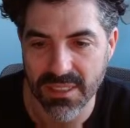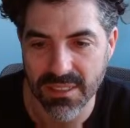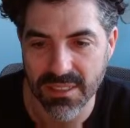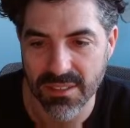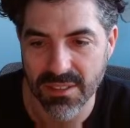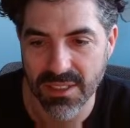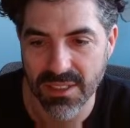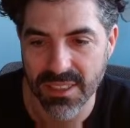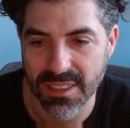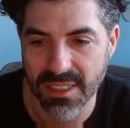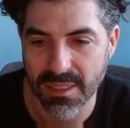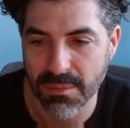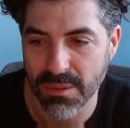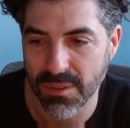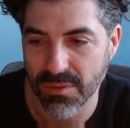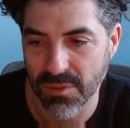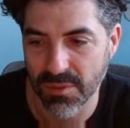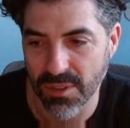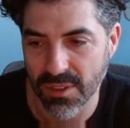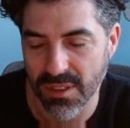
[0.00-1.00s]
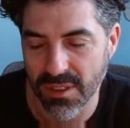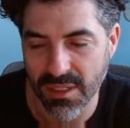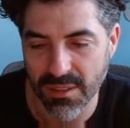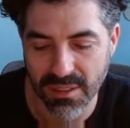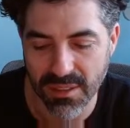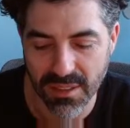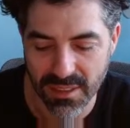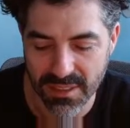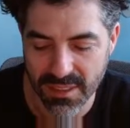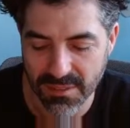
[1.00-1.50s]
You had that before.
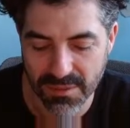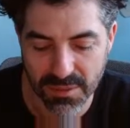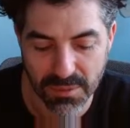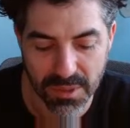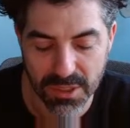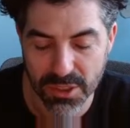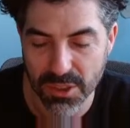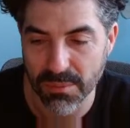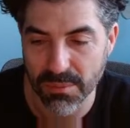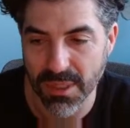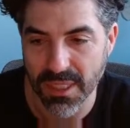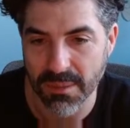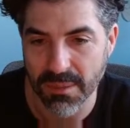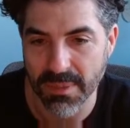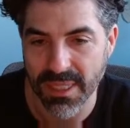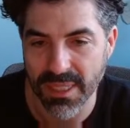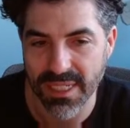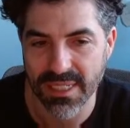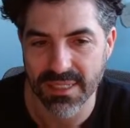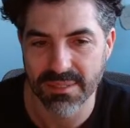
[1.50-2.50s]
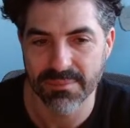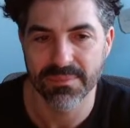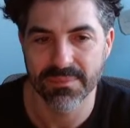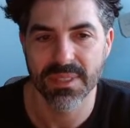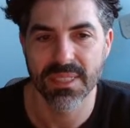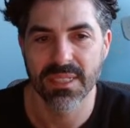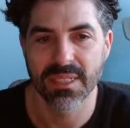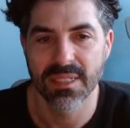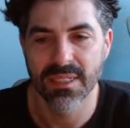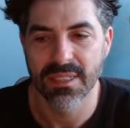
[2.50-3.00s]
I definitely want you to bring it back.
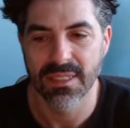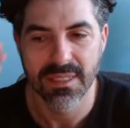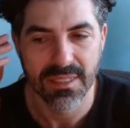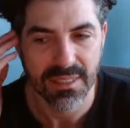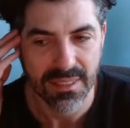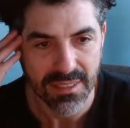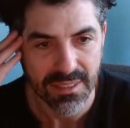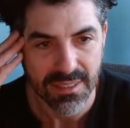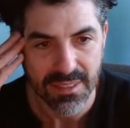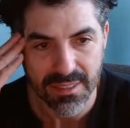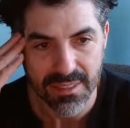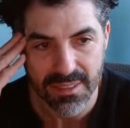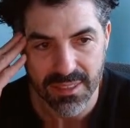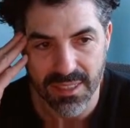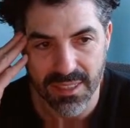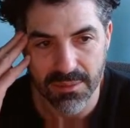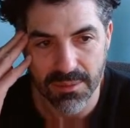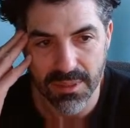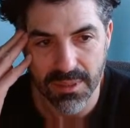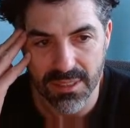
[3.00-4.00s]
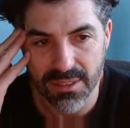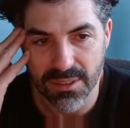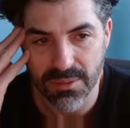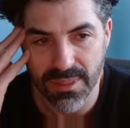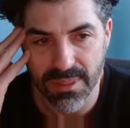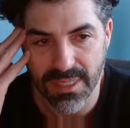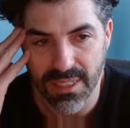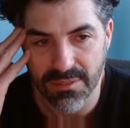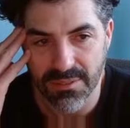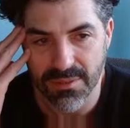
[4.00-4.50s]
What else we
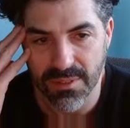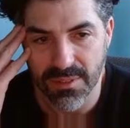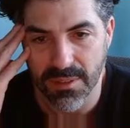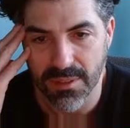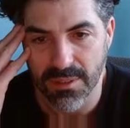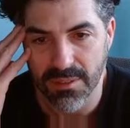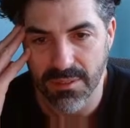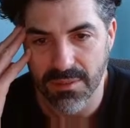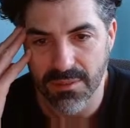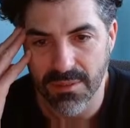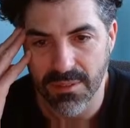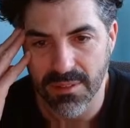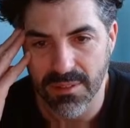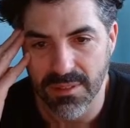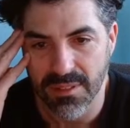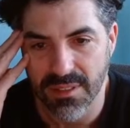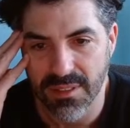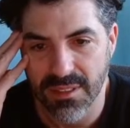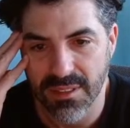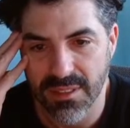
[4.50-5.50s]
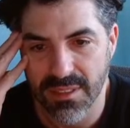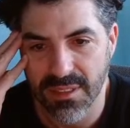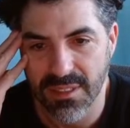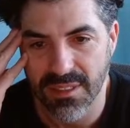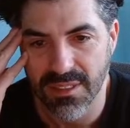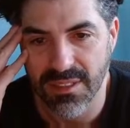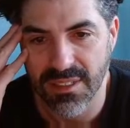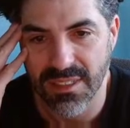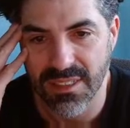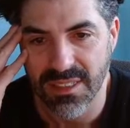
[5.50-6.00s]
got for?
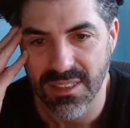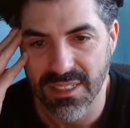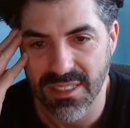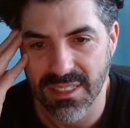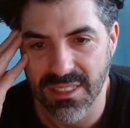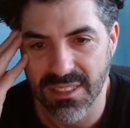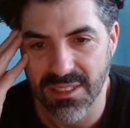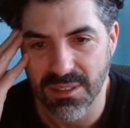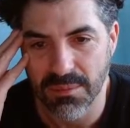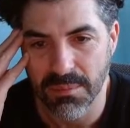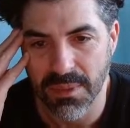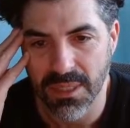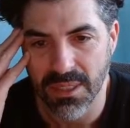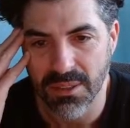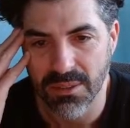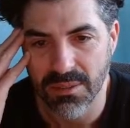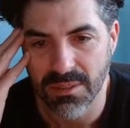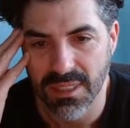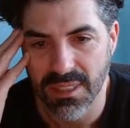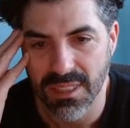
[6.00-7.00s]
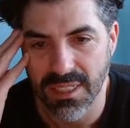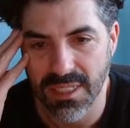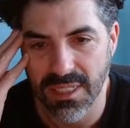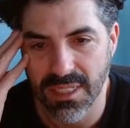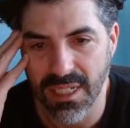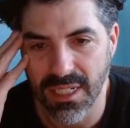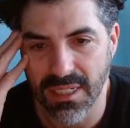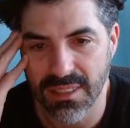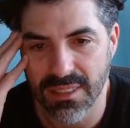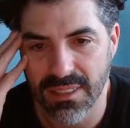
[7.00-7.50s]
Oh, I like the little bow.
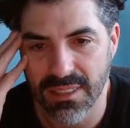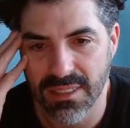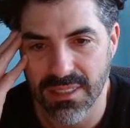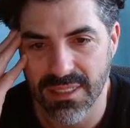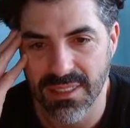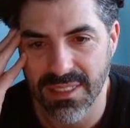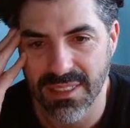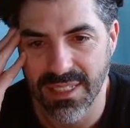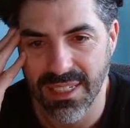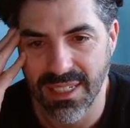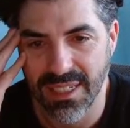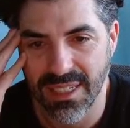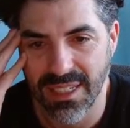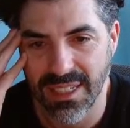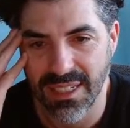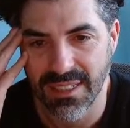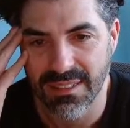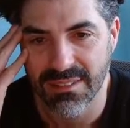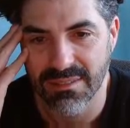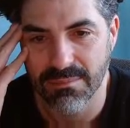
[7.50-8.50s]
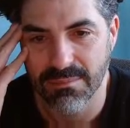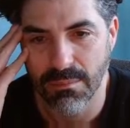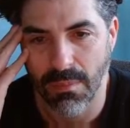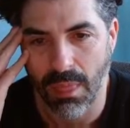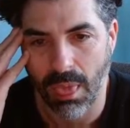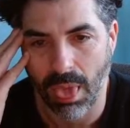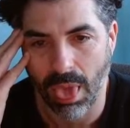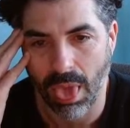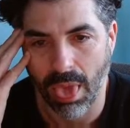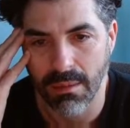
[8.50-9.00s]
Yeah. Me.
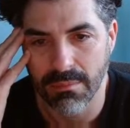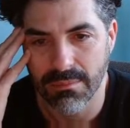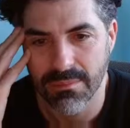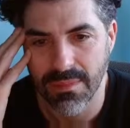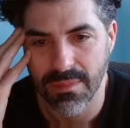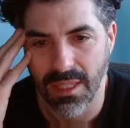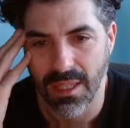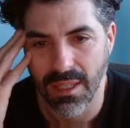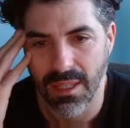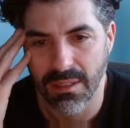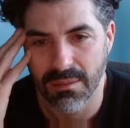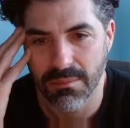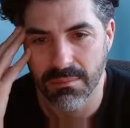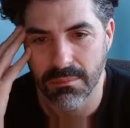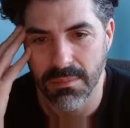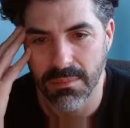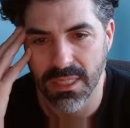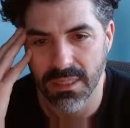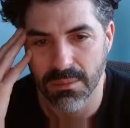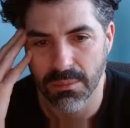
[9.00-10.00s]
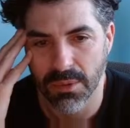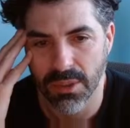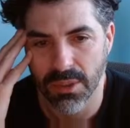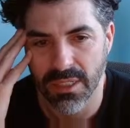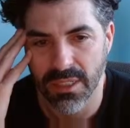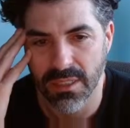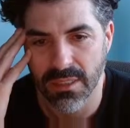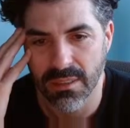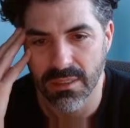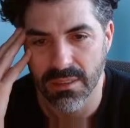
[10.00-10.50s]
Well, me in the
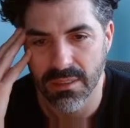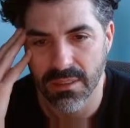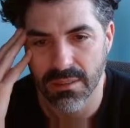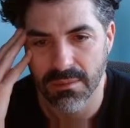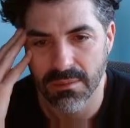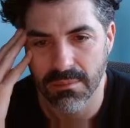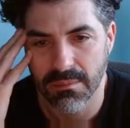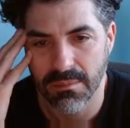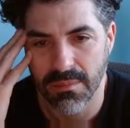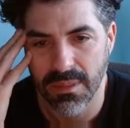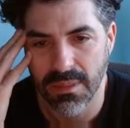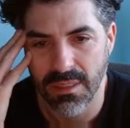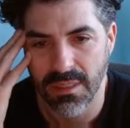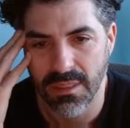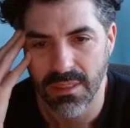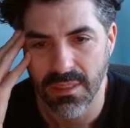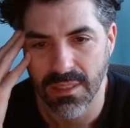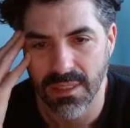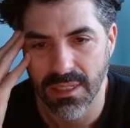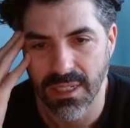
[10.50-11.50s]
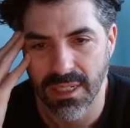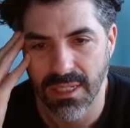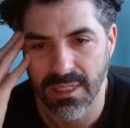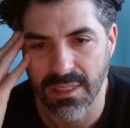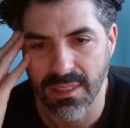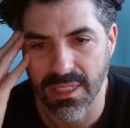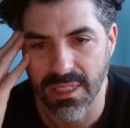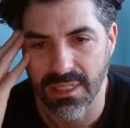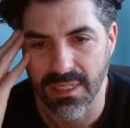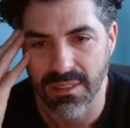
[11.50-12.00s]
morning. Me at
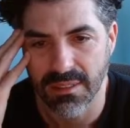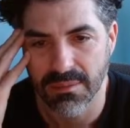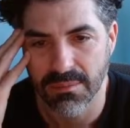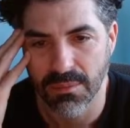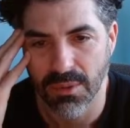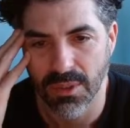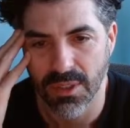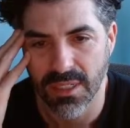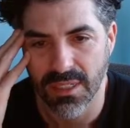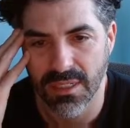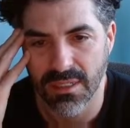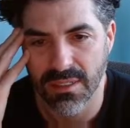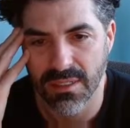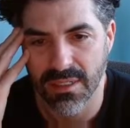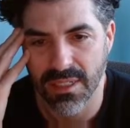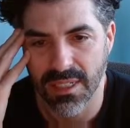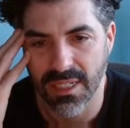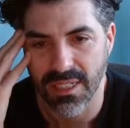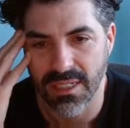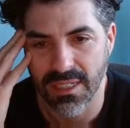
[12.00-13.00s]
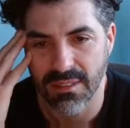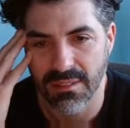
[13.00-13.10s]
night. Morning, night.